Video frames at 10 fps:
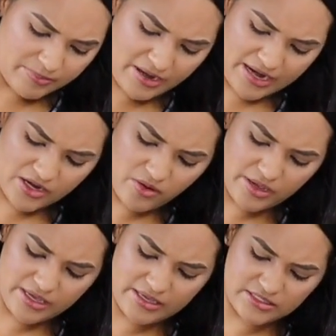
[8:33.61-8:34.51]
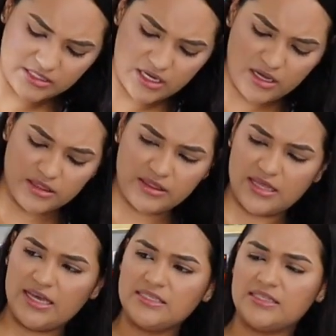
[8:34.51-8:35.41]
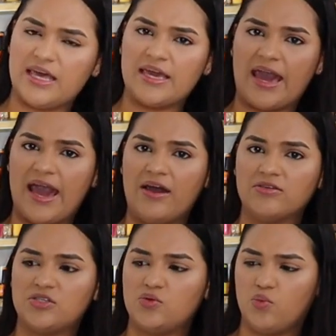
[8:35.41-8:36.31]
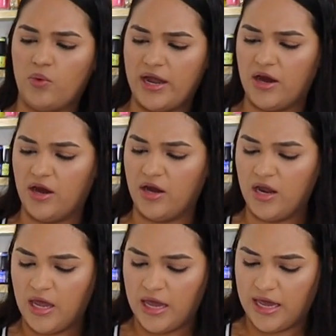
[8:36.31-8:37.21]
but I know he took this thing out to where